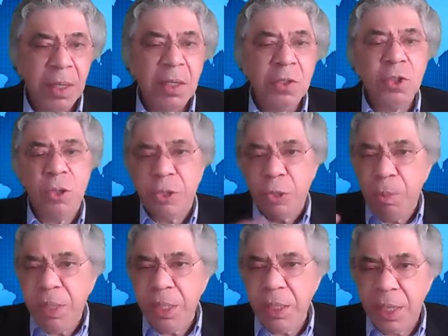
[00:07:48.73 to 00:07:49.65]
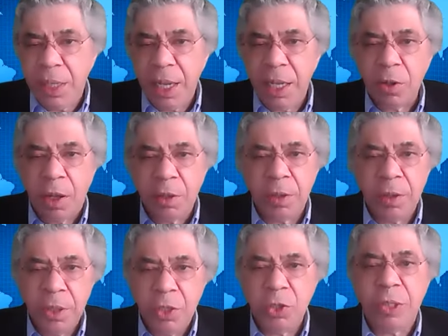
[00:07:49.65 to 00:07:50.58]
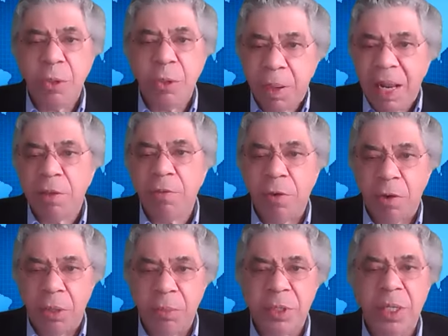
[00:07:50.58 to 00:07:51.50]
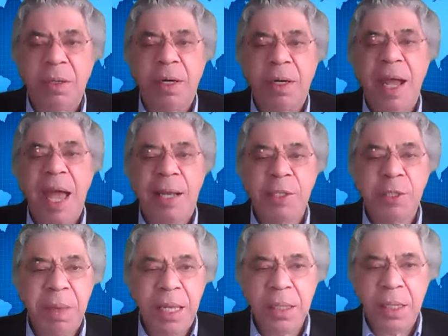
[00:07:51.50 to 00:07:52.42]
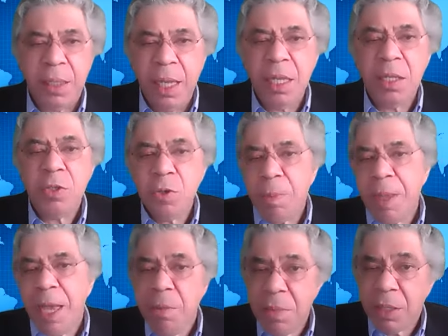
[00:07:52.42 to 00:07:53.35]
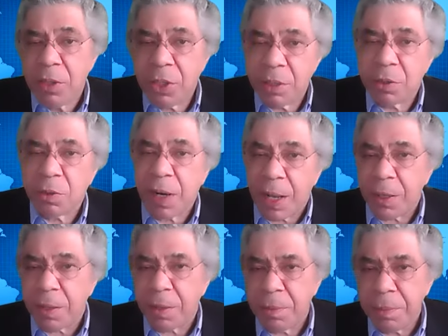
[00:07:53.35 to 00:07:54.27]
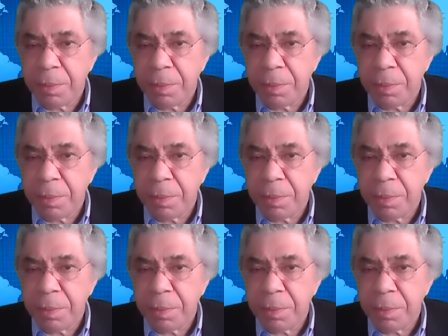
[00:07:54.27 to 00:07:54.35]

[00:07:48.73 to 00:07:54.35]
Social media and other digital platforms are expanding into payments and credit.